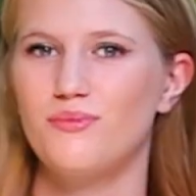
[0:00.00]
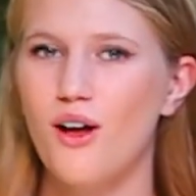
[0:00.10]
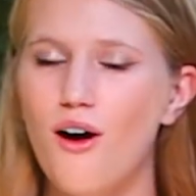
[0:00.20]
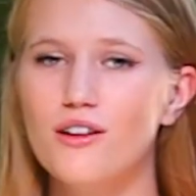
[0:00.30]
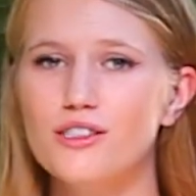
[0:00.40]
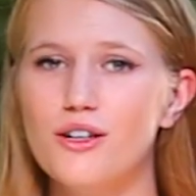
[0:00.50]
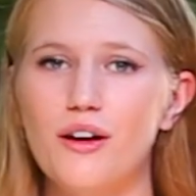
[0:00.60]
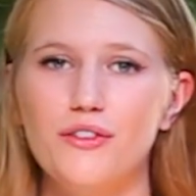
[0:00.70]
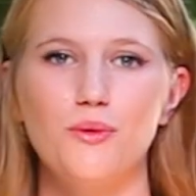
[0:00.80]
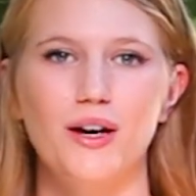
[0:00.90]
Also,
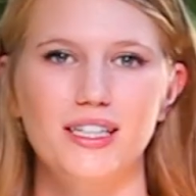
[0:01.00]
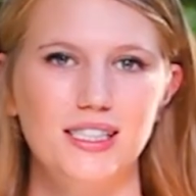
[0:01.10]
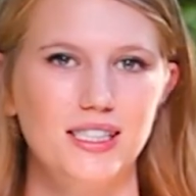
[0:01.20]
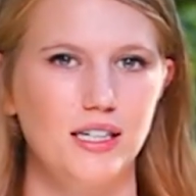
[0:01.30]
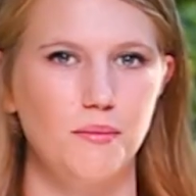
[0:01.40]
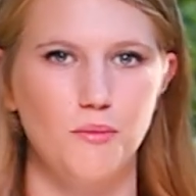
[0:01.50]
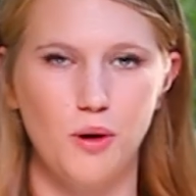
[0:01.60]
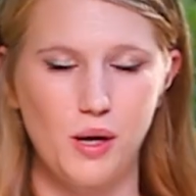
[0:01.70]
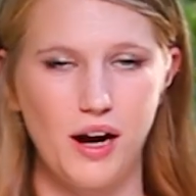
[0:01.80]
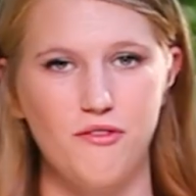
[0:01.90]
if you want to see some
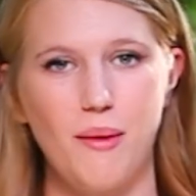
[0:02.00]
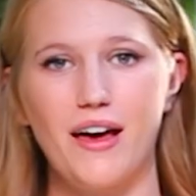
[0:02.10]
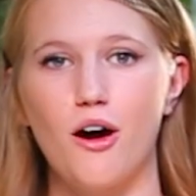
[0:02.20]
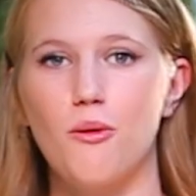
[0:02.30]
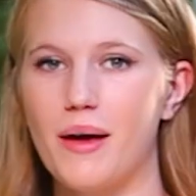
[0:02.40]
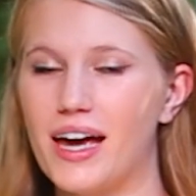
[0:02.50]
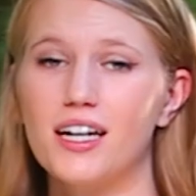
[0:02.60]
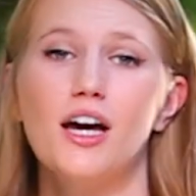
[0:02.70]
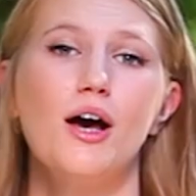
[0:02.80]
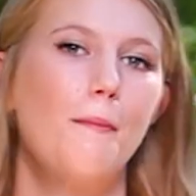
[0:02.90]
more of my
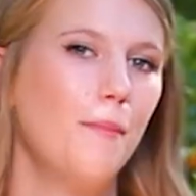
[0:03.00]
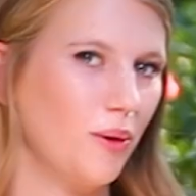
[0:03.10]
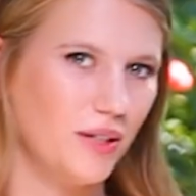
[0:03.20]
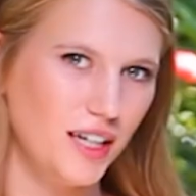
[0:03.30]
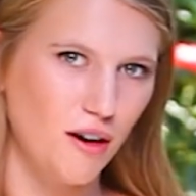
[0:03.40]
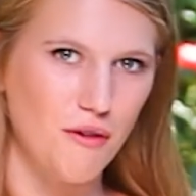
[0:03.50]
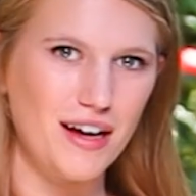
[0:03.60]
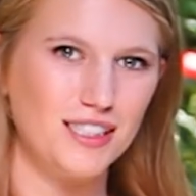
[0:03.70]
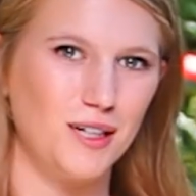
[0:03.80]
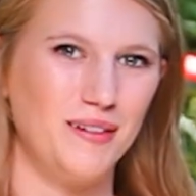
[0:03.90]
homemade mojito
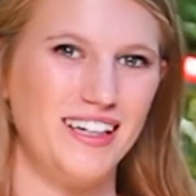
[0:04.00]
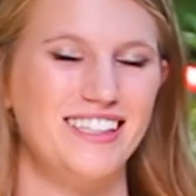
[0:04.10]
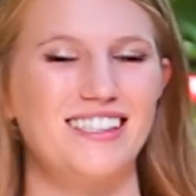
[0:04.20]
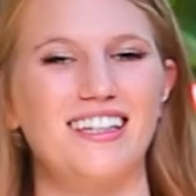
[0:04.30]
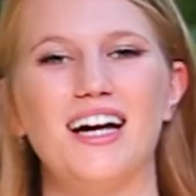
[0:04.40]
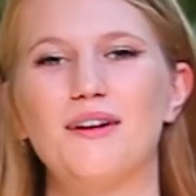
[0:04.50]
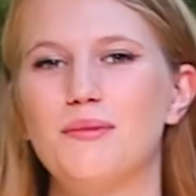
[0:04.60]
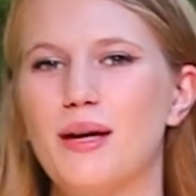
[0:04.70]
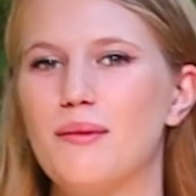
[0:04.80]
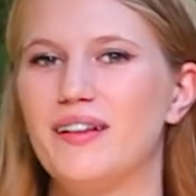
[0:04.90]
recipes, there
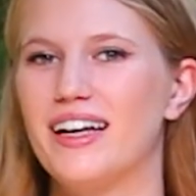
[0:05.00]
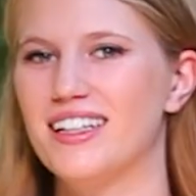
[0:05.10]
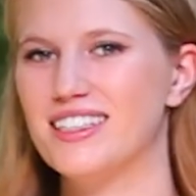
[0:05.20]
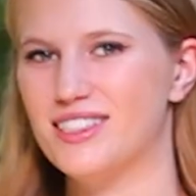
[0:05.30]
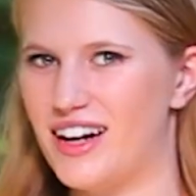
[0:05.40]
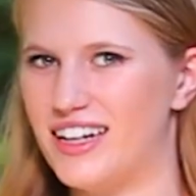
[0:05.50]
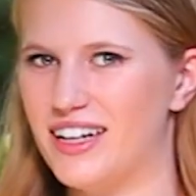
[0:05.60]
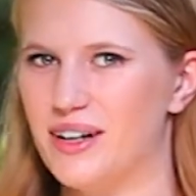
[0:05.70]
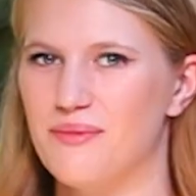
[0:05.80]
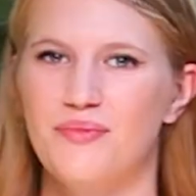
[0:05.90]
will be a playlist right
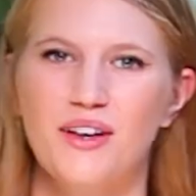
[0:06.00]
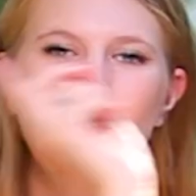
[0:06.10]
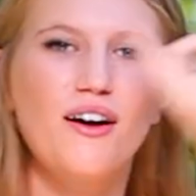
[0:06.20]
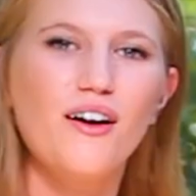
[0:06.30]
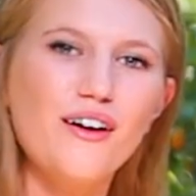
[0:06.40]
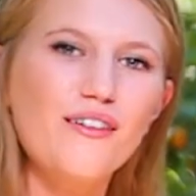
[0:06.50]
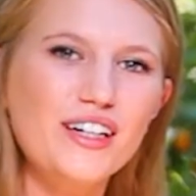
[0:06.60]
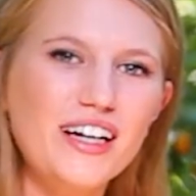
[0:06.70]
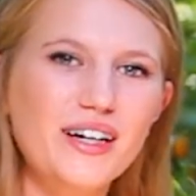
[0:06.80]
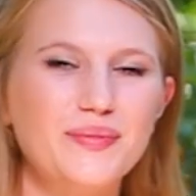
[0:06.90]
here or over
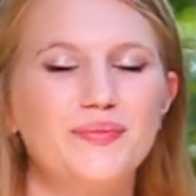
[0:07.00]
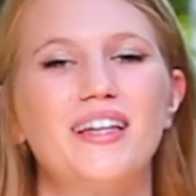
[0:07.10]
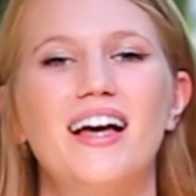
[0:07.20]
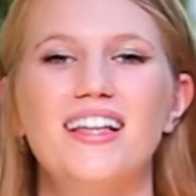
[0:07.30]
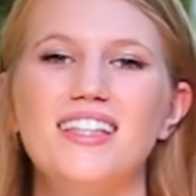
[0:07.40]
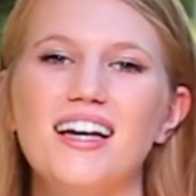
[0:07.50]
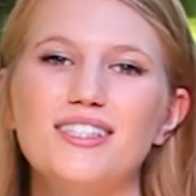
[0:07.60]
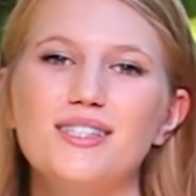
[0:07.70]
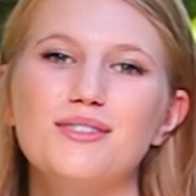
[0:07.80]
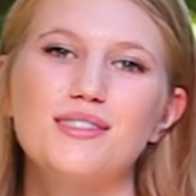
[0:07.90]
here.
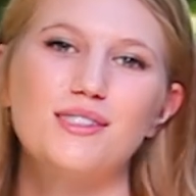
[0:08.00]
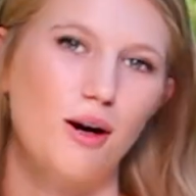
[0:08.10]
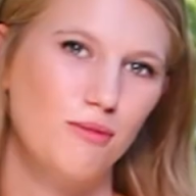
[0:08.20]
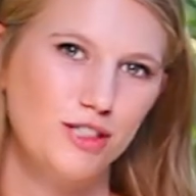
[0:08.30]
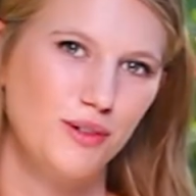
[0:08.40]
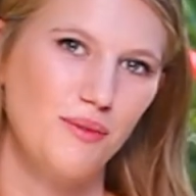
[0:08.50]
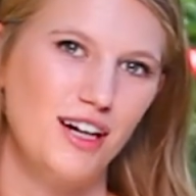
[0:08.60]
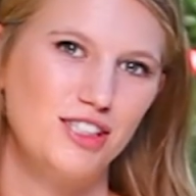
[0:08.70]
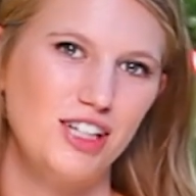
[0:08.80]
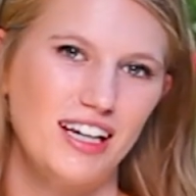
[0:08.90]
Thank you so much for
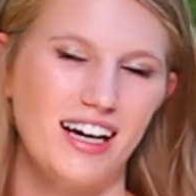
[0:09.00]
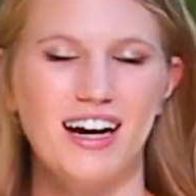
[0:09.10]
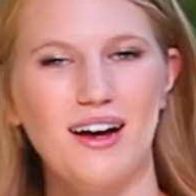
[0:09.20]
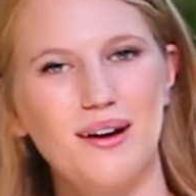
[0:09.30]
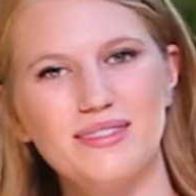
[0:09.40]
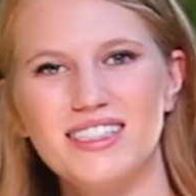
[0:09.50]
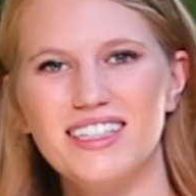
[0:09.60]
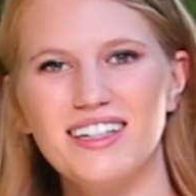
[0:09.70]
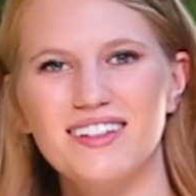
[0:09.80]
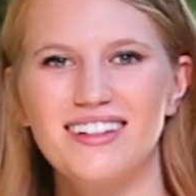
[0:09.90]
watching, and I hope to
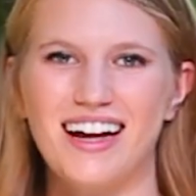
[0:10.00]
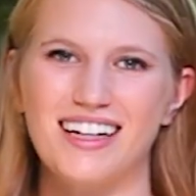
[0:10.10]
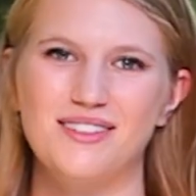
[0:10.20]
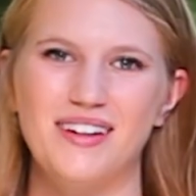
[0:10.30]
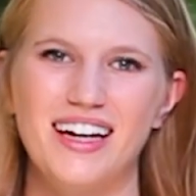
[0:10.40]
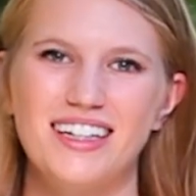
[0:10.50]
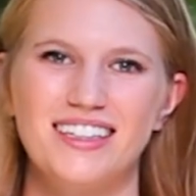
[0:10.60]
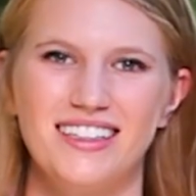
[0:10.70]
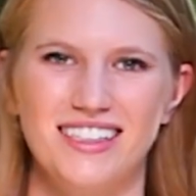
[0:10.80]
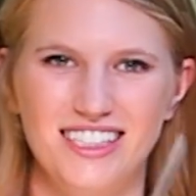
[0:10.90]
see you next week.
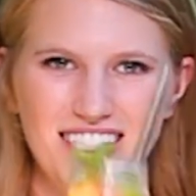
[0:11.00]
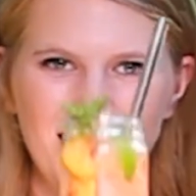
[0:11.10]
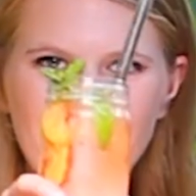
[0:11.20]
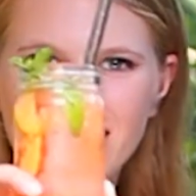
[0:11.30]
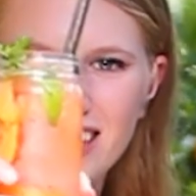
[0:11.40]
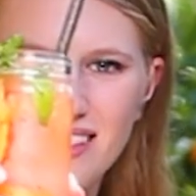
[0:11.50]
Cheers!